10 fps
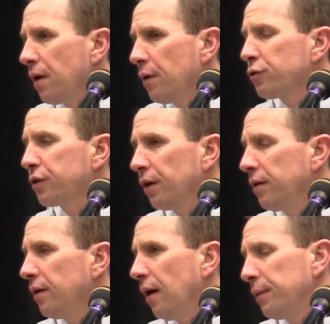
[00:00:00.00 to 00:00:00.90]
It was
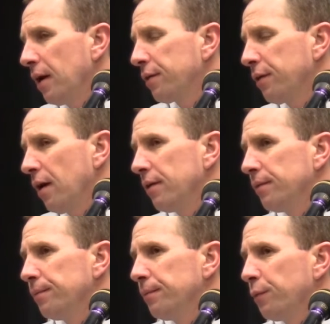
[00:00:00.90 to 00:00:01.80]
good. I mean, I thought
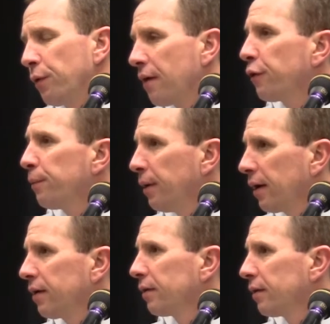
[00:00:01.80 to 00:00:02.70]
we're not very
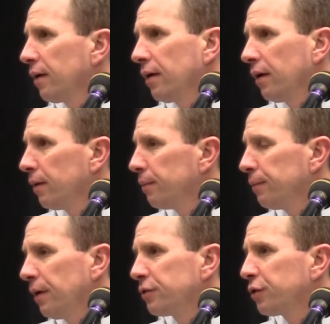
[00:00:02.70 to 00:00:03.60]
big,
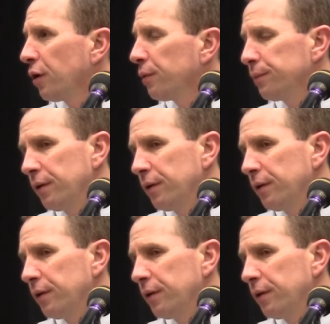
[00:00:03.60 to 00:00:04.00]
and so,